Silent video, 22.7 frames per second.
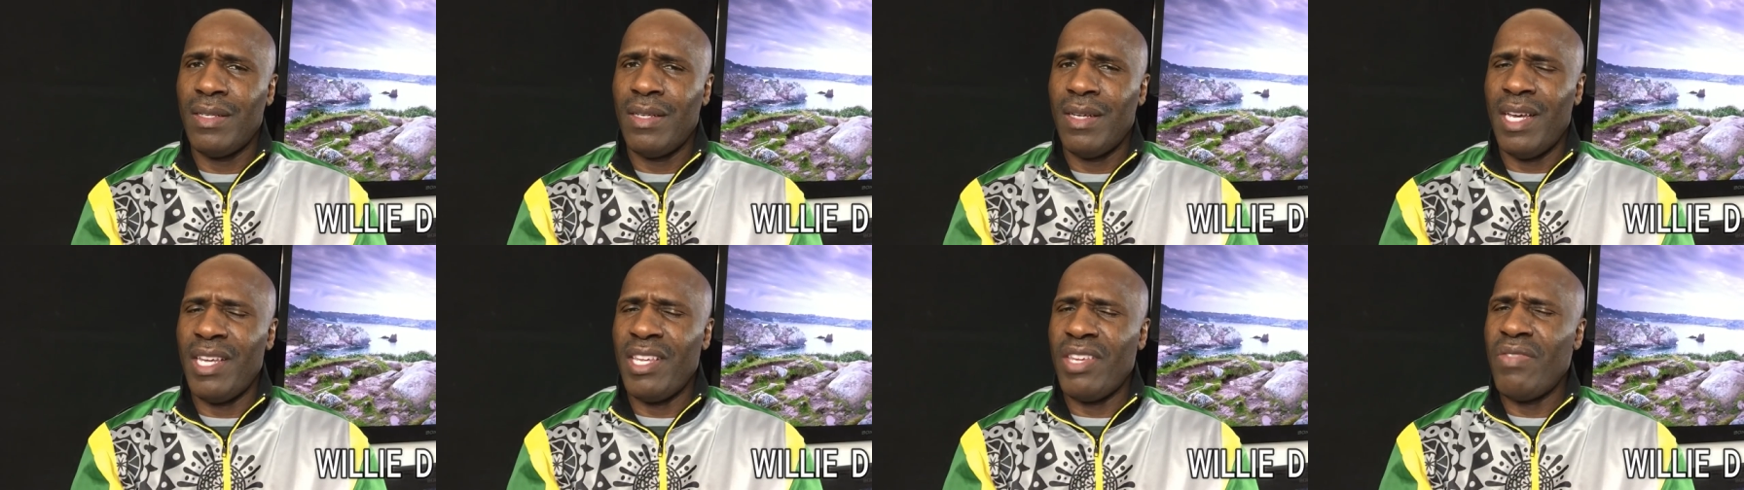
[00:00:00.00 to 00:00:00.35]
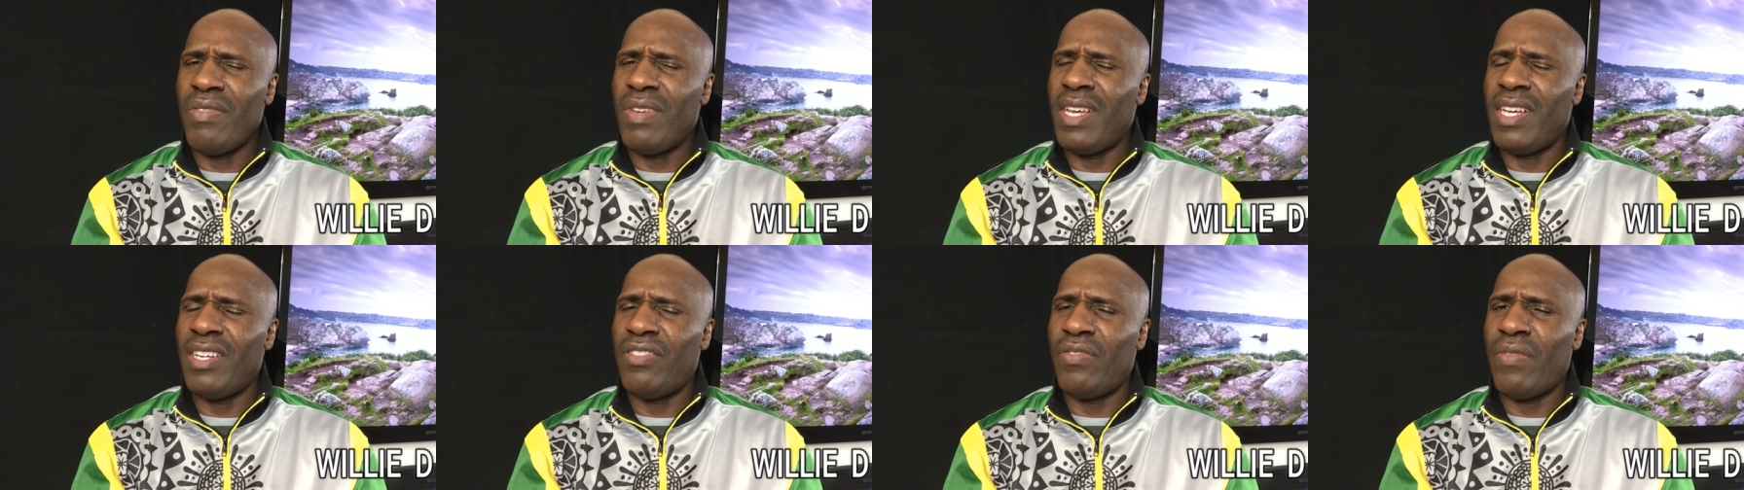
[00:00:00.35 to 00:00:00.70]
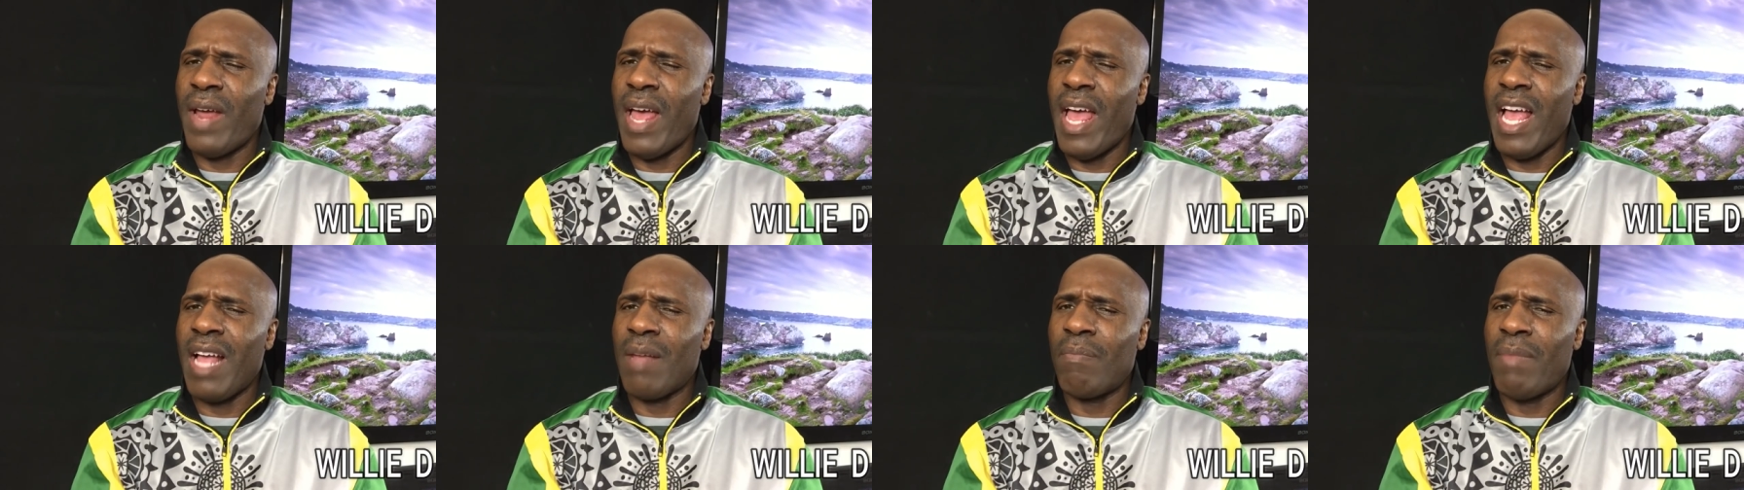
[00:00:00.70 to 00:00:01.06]
and you get
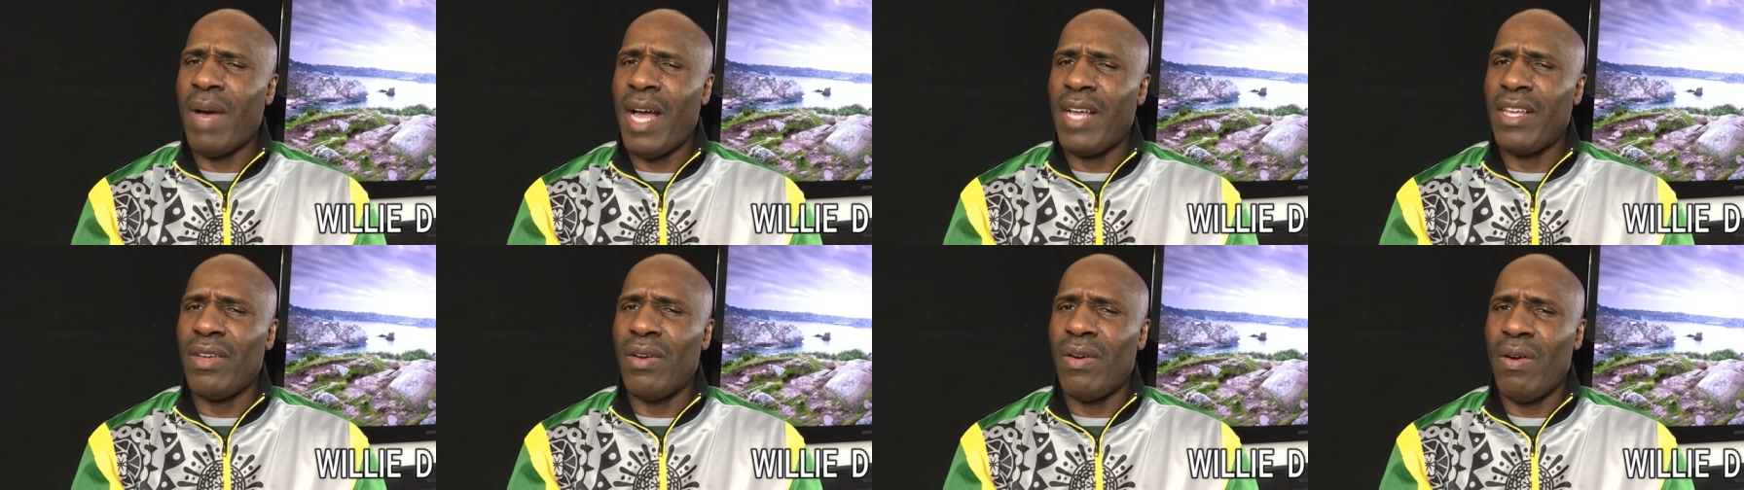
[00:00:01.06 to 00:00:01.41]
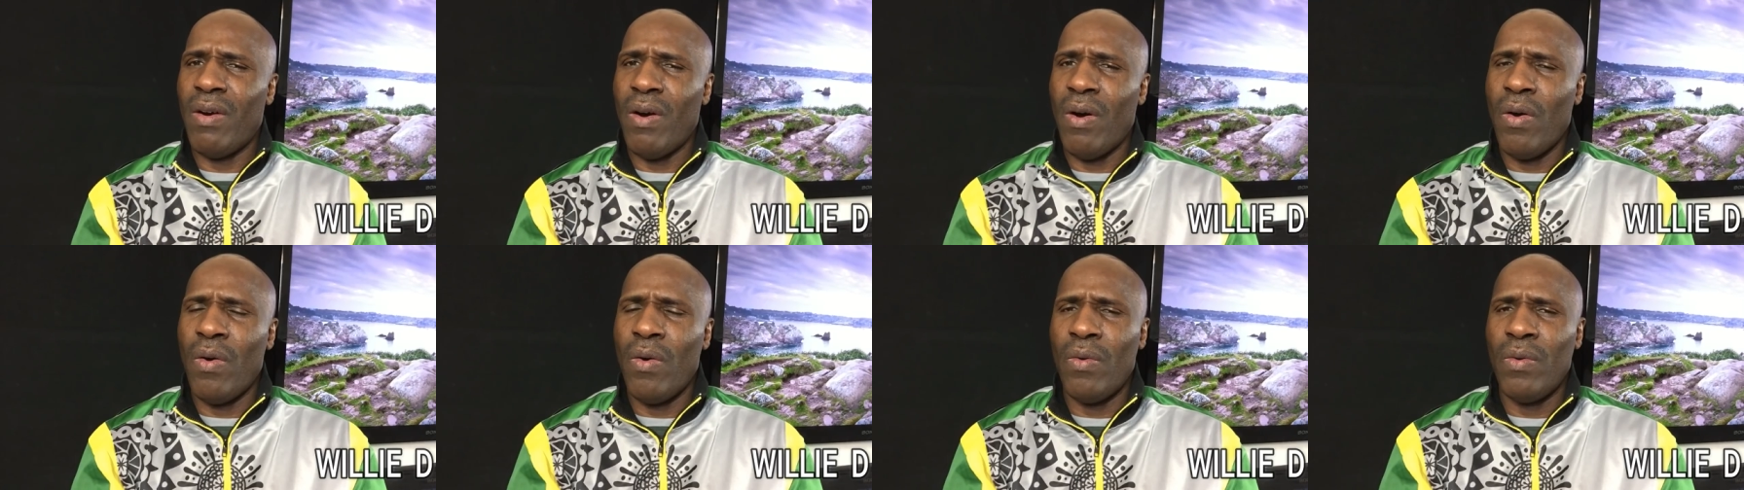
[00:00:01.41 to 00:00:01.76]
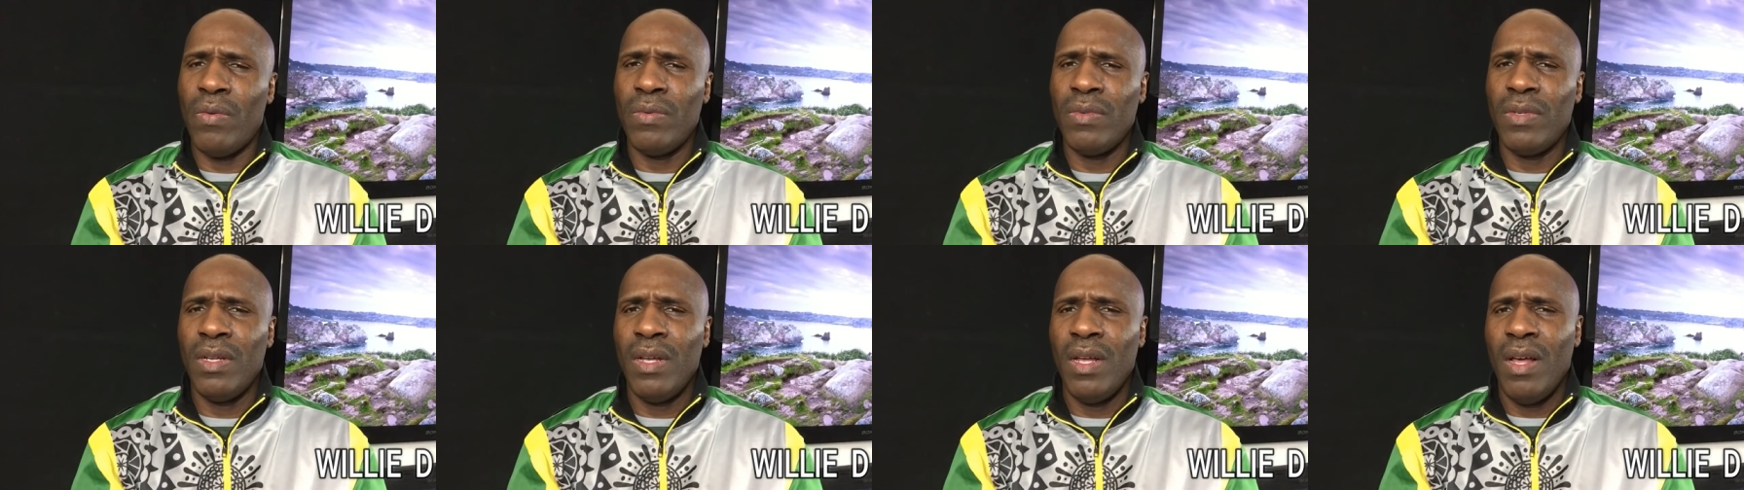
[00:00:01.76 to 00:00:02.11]
dragged by your
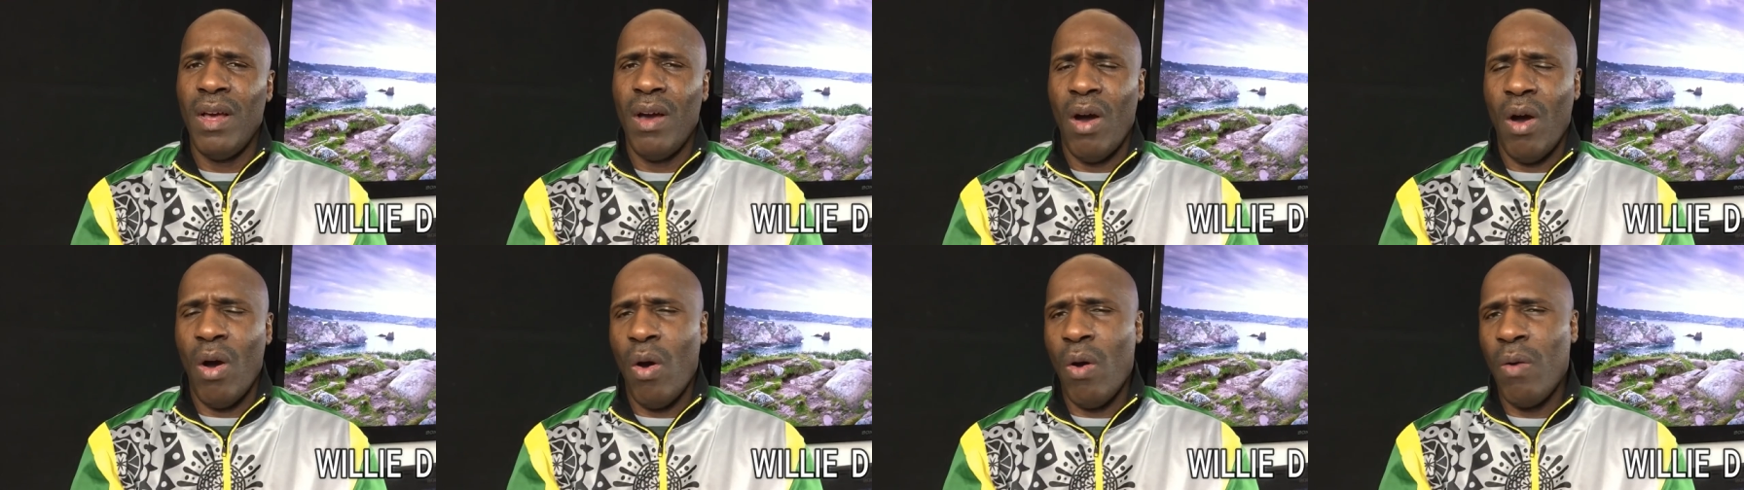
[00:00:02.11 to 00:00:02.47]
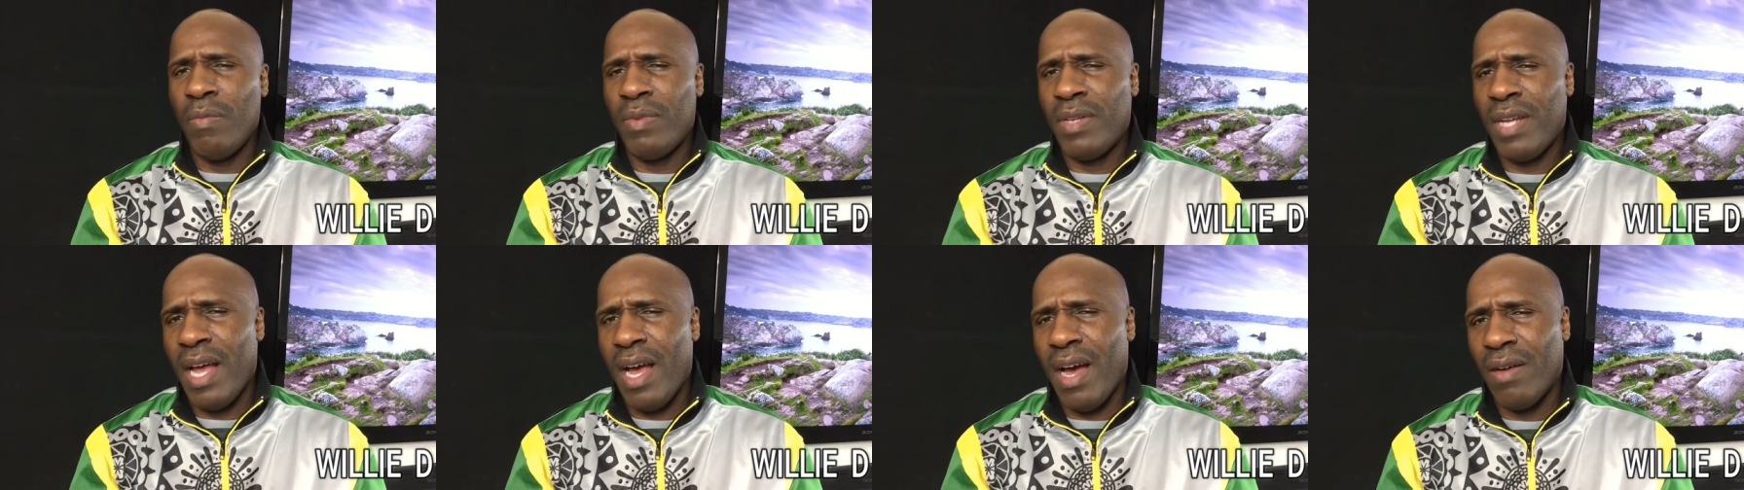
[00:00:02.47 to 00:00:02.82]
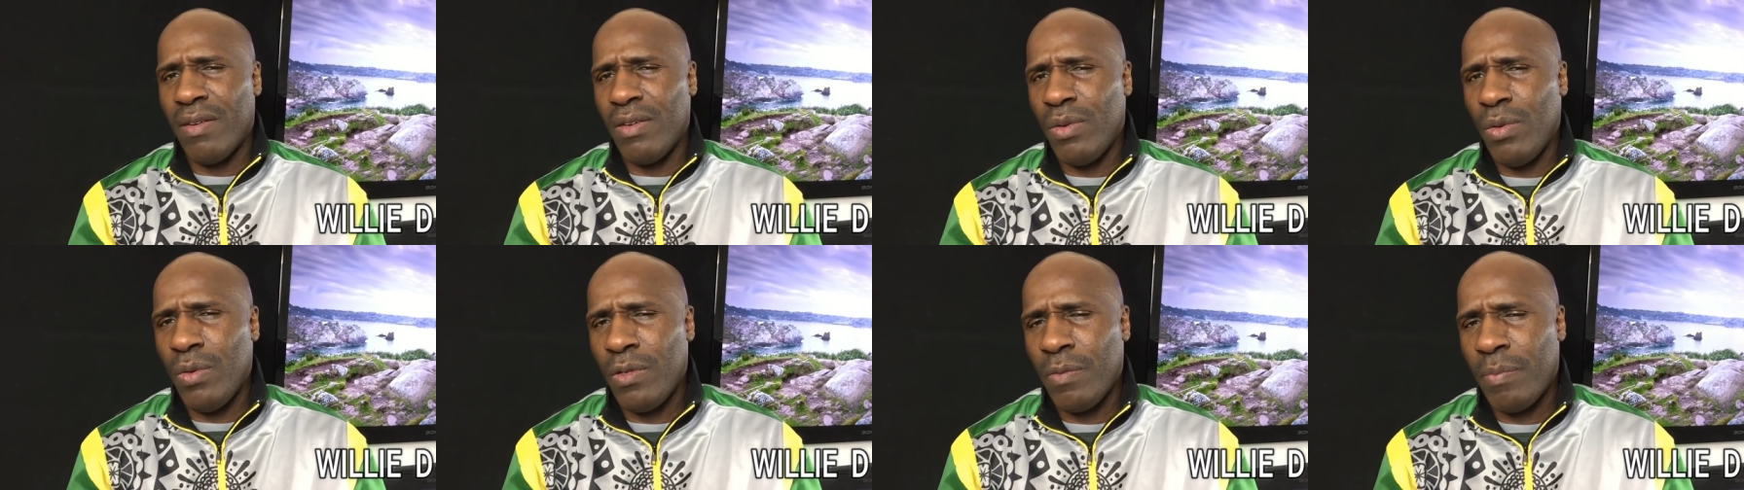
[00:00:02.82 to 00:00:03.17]
own hometown
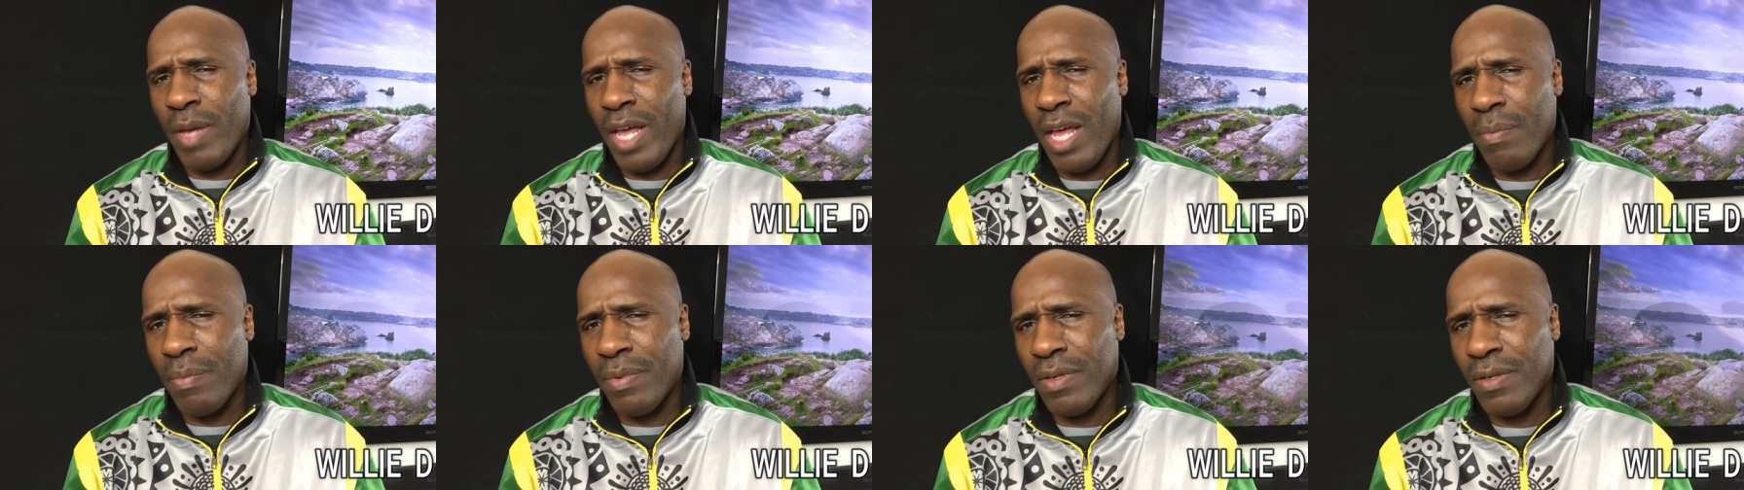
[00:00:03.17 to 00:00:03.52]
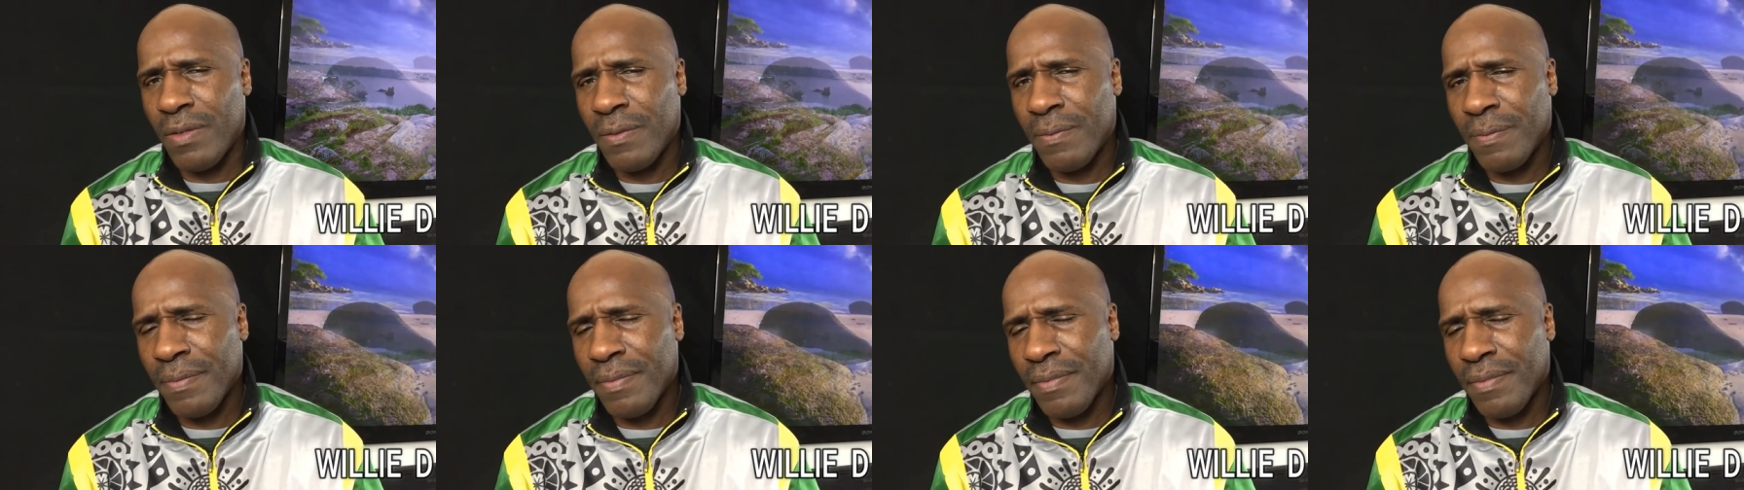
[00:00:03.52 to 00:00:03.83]
newspaper,